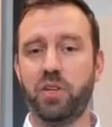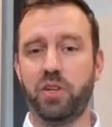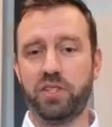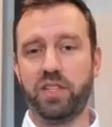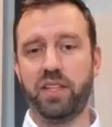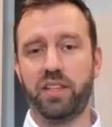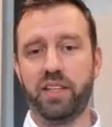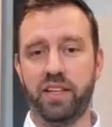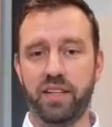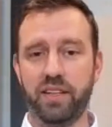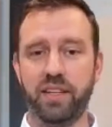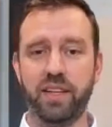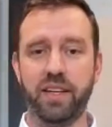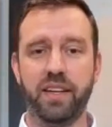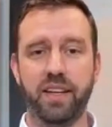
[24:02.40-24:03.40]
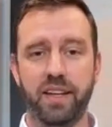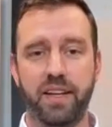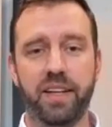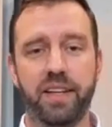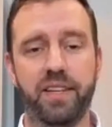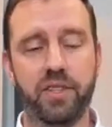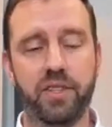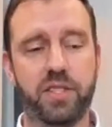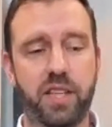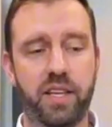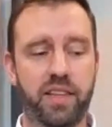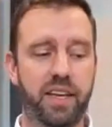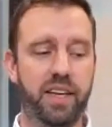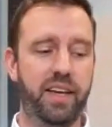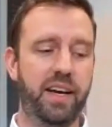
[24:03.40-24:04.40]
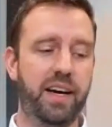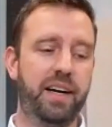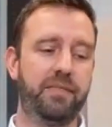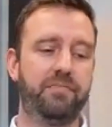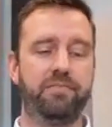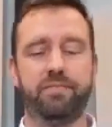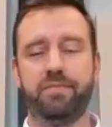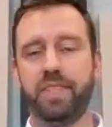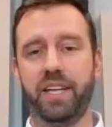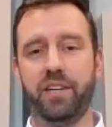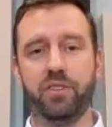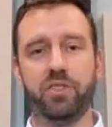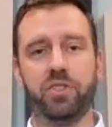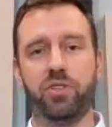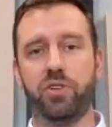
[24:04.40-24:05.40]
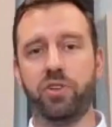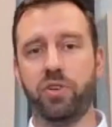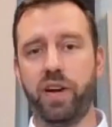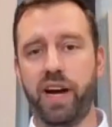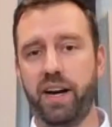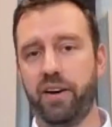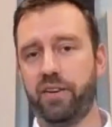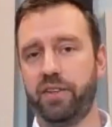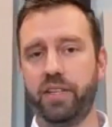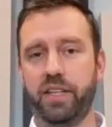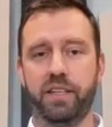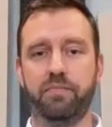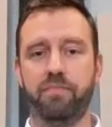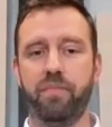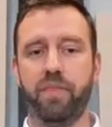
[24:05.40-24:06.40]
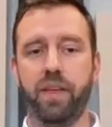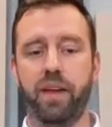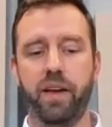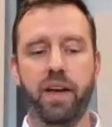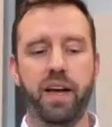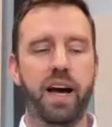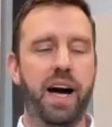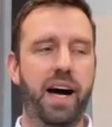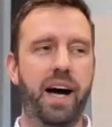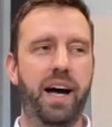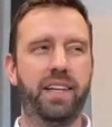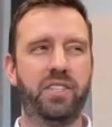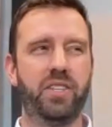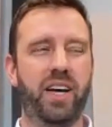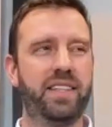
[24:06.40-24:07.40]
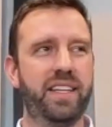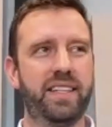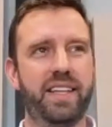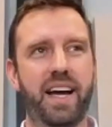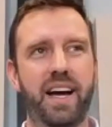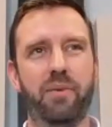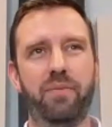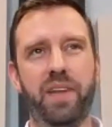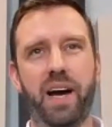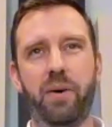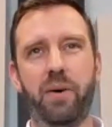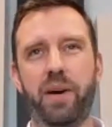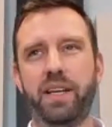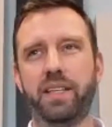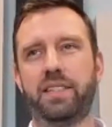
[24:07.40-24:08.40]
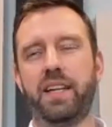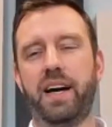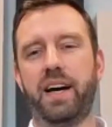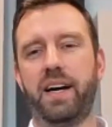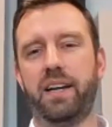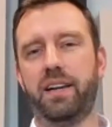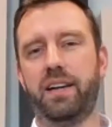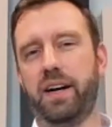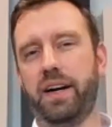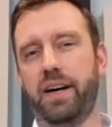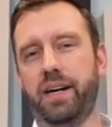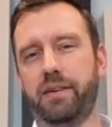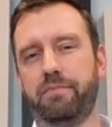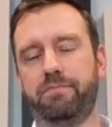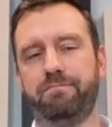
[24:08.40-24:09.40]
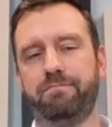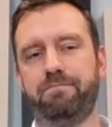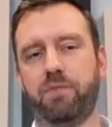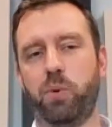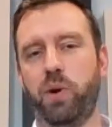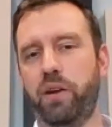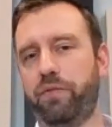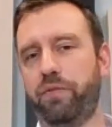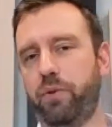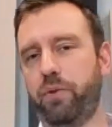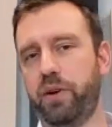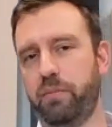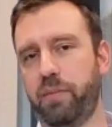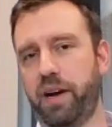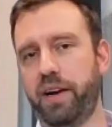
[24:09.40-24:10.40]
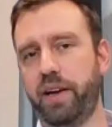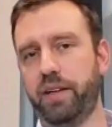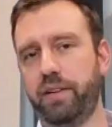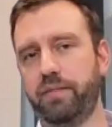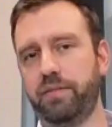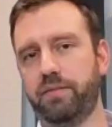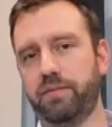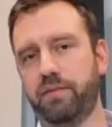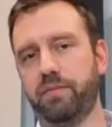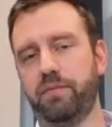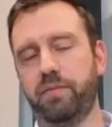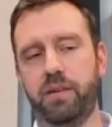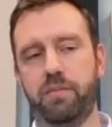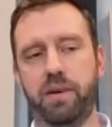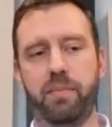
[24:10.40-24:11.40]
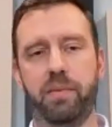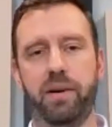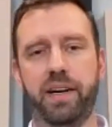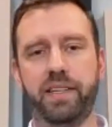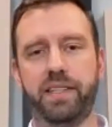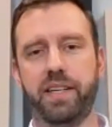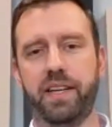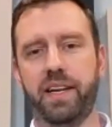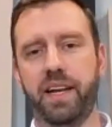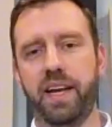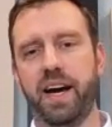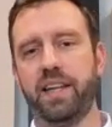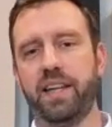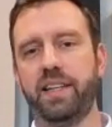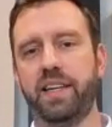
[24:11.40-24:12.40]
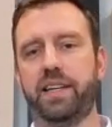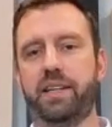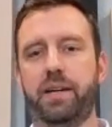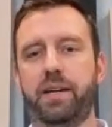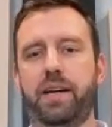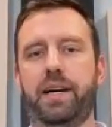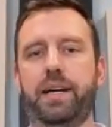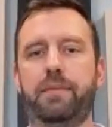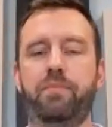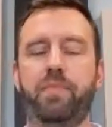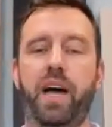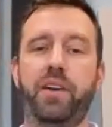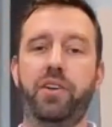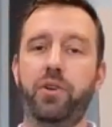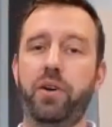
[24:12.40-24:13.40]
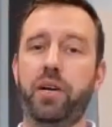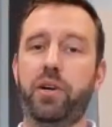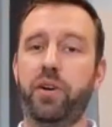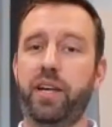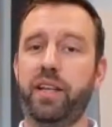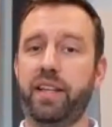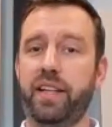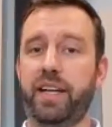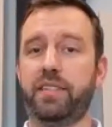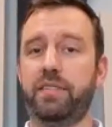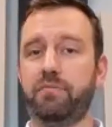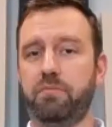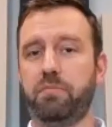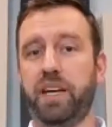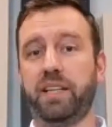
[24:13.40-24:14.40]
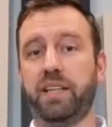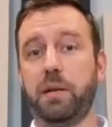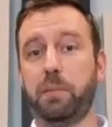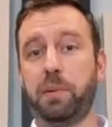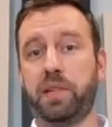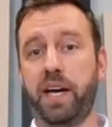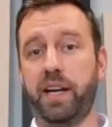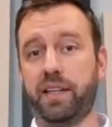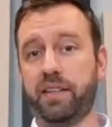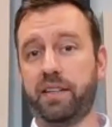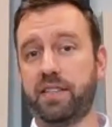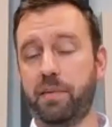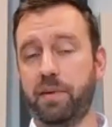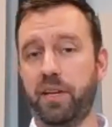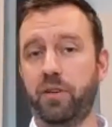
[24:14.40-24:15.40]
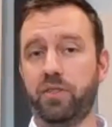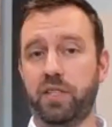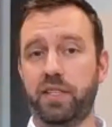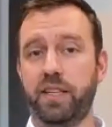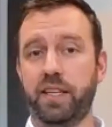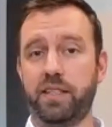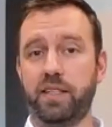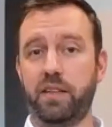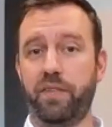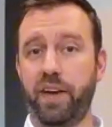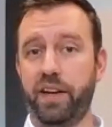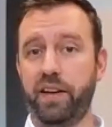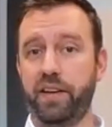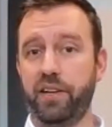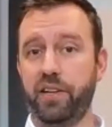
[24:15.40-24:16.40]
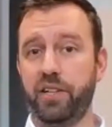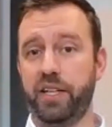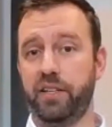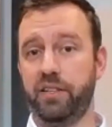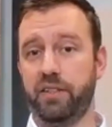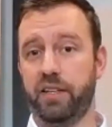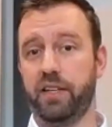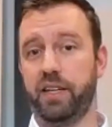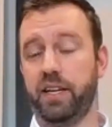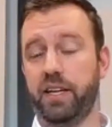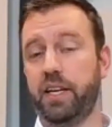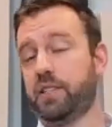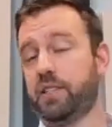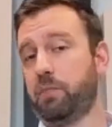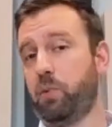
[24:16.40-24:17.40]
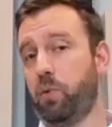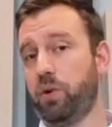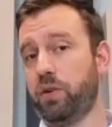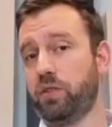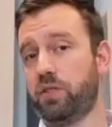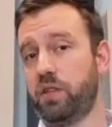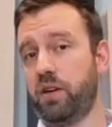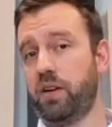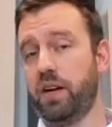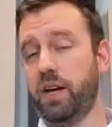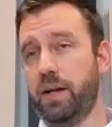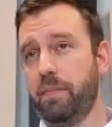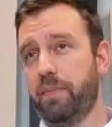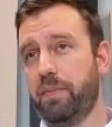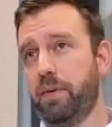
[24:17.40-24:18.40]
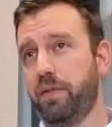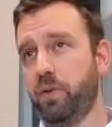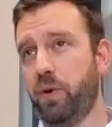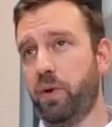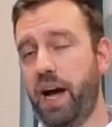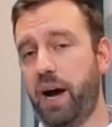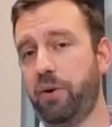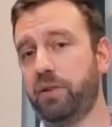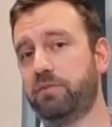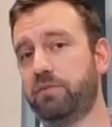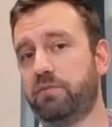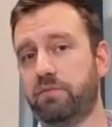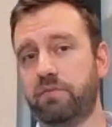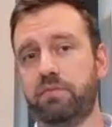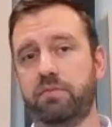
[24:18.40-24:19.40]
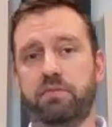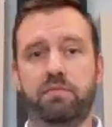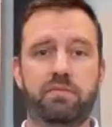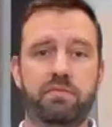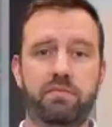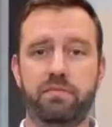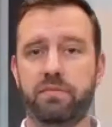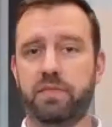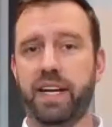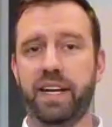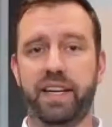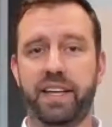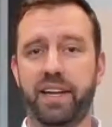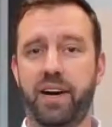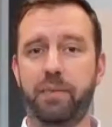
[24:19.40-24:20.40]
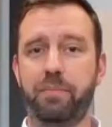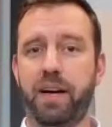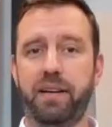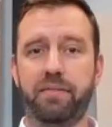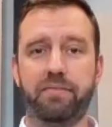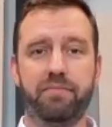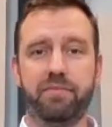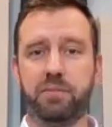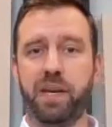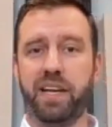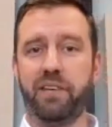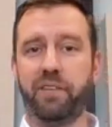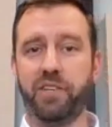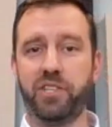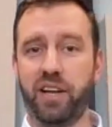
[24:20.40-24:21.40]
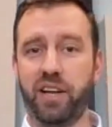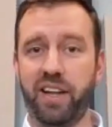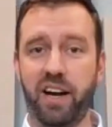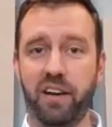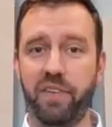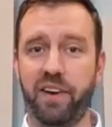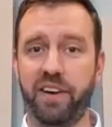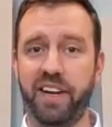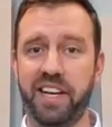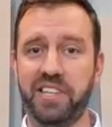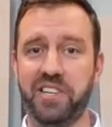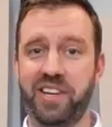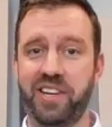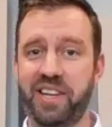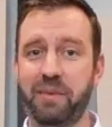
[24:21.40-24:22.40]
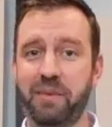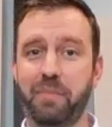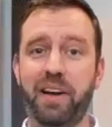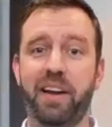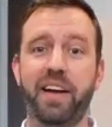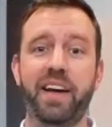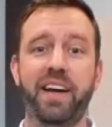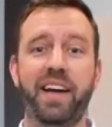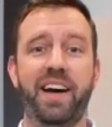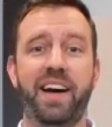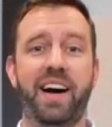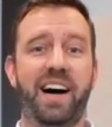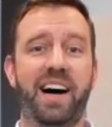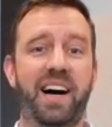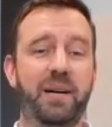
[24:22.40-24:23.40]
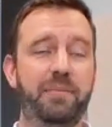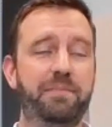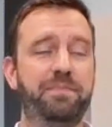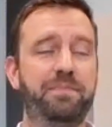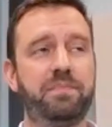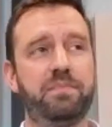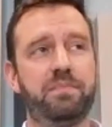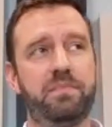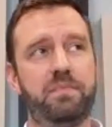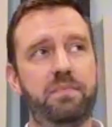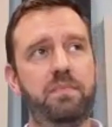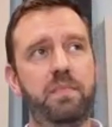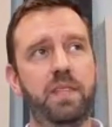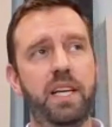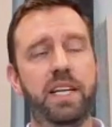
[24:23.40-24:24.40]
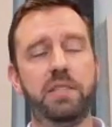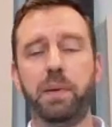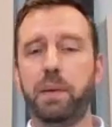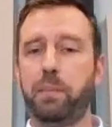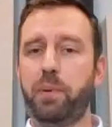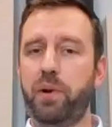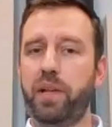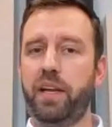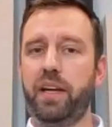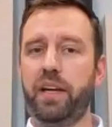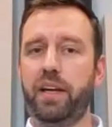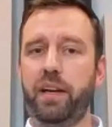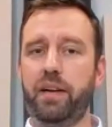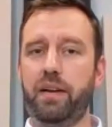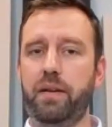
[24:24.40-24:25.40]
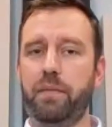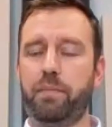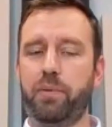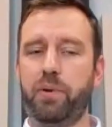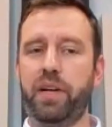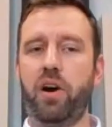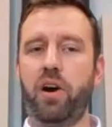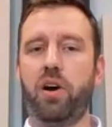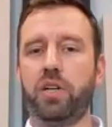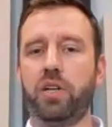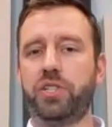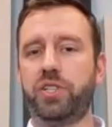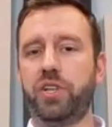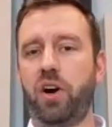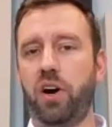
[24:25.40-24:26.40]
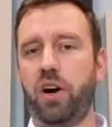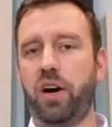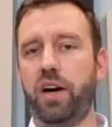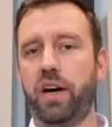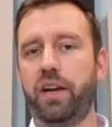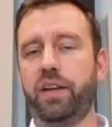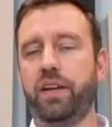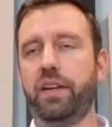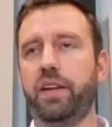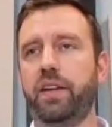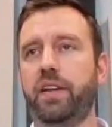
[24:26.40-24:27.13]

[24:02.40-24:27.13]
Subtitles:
you'll see the needles strewn around, and so I think that way is not the way forward in my mind. I think I do agree that like being sympathetic to somebody who's addicted to fentanyl and it is important. So the way I would think, I'm not speaking for John Locke Foundation or anything, but um, is be pretty harsh on